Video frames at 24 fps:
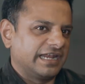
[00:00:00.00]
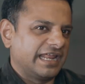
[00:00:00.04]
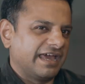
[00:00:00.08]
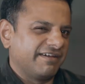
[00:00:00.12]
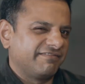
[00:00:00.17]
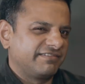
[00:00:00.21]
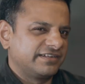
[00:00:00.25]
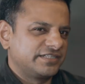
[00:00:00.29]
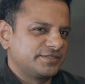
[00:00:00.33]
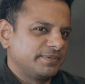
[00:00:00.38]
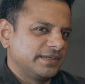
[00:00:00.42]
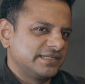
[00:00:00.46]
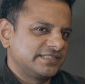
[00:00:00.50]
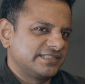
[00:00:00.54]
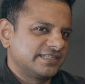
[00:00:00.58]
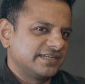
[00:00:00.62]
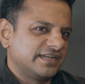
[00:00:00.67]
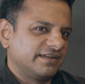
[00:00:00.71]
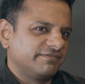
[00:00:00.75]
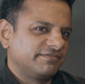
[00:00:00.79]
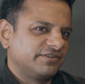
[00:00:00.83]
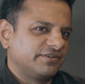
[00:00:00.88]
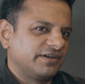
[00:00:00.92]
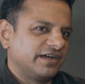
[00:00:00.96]
average person
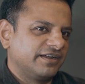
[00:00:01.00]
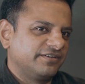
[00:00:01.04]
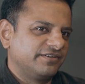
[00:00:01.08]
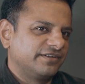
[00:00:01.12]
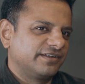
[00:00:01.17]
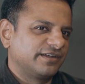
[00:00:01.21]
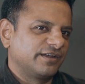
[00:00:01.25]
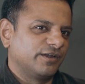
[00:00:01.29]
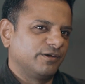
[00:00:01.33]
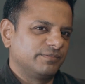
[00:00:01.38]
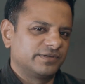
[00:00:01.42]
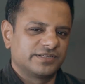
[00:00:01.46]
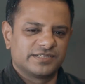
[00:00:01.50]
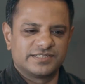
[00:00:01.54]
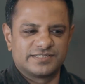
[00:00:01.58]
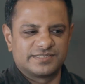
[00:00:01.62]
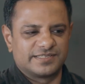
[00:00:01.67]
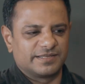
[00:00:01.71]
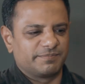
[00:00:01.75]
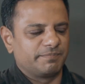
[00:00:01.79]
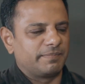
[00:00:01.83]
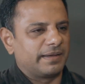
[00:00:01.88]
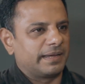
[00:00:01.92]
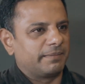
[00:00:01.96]
after 100 kilometers,
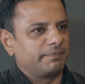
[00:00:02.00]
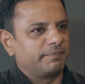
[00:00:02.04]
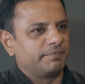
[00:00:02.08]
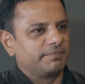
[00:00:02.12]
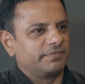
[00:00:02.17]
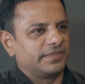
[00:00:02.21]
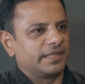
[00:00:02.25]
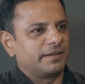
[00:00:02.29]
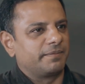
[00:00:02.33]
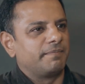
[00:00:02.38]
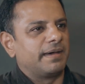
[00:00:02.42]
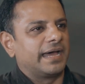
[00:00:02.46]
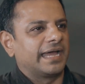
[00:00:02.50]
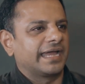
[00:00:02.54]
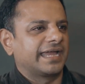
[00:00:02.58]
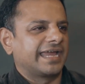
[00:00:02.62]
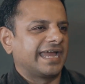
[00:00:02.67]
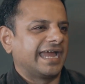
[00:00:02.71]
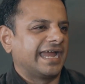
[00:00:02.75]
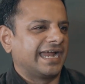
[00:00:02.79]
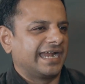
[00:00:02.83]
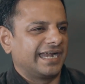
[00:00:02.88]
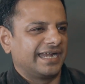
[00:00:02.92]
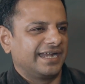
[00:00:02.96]
their back,
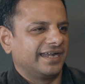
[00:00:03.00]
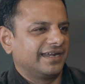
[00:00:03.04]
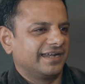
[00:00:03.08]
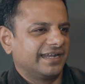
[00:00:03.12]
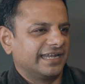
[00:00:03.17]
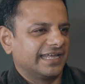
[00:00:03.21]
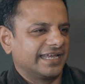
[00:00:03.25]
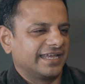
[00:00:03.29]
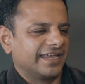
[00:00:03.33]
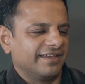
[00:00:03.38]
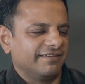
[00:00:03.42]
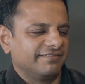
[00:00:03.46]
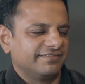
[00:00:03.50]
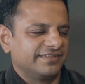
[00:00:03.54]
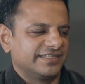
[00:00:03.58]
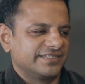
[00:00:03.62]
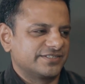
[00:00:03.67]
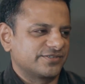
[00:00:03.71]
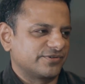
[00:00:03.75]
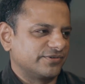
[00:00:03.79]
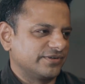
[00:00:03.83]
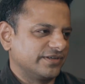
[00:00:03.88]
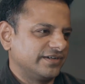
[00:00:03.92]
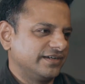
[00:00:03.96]
hand, leg, everything's
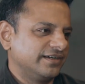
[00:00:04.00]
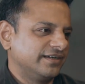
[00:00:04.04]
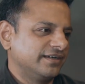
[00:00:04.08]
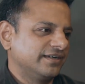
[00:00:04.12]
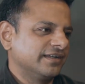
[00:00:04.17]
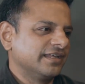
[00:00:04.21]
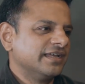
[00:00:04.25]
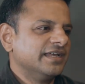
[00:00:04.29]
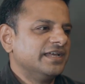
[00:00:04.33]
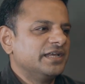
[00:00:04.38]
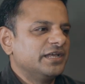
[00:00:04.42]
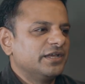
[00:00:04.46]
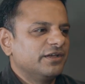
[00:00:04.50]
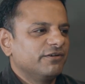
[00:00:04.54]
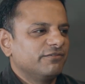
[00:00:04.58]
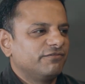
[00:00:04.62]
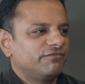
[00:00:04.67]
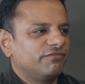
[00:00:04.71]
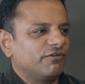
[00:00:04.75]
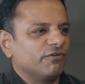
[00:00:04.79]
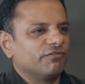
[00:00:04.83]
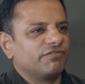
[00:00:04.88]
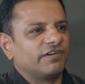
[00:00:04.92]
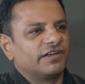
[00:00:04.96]
going to hurt.
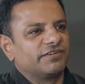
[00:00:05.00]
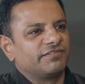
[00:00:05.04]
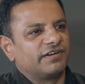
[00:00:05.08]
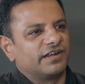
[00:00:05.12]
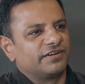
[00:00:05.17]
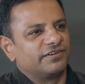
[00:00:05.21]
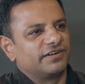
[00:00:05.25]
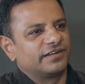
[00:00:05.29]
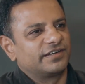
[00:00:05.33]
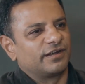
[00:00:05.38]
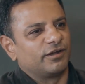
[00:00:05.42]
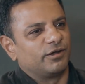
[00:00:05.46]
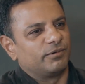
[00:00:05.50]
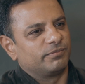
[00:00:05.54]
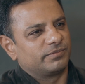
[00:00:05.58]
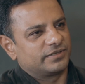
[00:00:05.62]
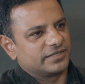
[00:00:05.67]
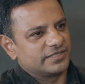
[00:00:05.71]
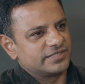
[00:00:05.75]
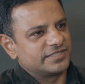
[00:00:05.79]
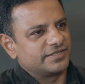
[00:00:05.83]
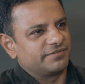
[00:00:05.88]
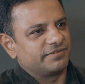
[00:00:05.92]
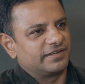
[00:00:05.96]
400-500
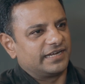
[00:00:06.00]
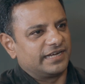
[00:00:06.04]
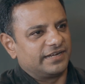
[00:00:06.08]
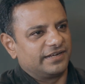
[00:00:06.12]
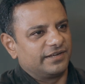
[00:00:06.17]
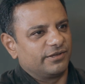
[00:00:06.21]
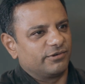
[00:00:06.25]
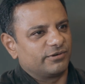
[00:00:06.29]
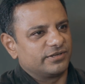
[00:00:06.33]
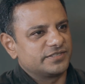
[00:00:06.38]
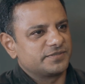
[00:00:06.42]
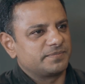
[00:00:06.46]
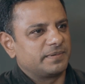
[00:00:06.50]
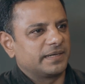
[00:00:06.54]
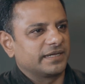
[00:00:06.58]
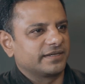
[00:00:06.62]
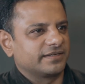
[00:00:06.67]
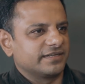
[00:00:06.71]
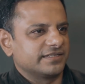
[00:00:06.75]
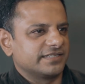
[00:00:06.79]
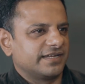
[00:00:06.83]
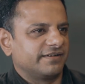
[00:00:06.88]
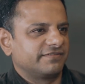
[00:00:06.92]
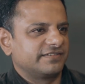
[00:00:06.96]
kilometers, even endurance
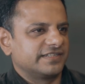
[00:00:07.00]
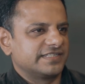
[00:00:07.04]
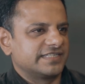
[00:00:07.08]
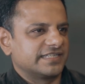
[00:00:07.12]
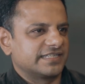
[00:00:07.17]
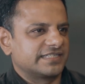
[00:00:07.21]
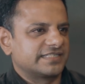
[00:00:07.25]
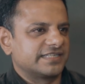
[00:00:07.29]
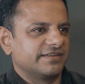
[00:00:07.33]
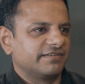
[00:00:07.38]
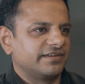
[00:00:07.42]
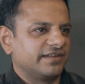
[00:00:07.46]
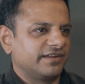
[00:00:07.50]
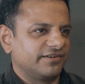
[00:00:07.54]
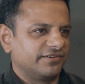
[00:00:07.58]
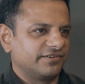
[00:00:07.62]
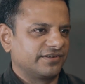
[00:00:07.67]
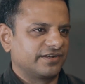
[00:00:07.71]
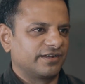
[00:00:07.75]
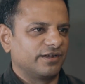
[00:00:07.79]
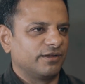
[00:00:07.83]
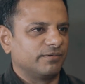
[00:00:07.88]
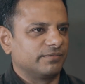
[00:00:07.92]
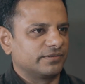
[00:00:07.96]
bikers after 600-700
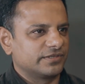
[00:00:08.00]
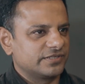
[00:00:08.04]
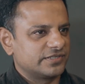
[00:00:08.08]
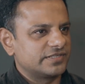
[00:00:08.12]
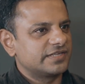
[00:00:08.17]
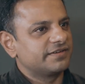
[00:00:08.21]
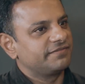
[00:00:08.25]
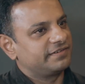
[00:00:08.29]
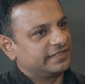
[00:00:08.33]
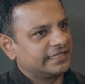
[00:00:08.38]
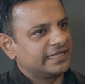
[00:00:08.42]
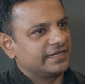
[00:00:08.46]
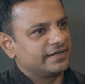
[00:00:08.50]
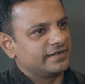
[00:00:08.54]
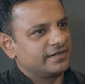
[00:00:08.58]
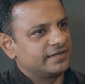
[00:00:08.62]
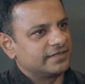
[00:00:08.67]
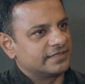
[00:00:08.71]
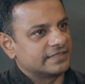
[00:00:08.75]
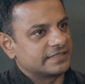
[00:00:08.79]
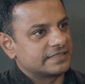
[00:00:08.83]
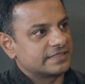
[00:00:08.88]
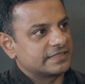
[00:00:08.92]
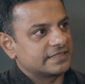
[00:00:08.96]
kilometers, everything
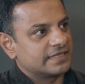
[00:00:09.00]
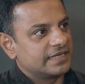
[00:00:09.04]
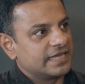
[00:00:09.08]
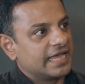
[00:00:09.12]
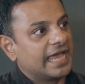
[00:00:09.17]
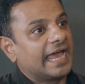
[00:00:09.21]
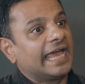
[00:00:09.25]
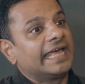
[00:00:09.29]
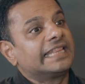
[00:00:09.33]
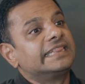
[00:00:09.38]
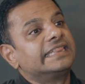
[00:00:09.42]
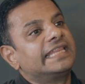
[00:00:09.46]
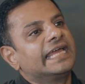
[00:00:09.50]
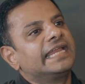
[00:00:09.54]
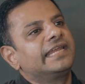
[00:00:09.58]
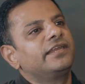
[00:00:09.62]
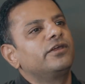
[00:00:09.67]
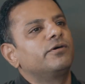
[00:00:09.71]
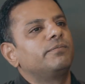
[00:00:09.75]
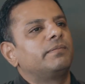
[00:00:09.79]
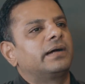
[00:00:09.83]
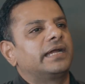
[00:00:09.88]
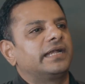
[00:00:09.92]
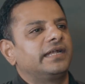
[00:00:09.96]
hurts. And then
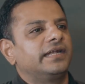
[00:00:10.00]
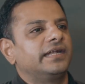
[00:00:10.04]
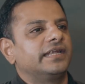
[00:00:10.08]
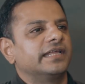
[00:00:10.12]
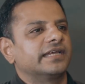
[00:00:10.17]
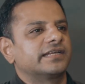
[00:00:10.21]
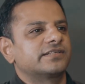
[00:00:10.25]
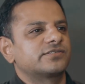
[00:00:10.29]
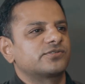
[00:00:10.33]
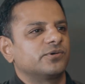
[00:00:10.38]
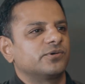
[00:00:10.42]
your mind takes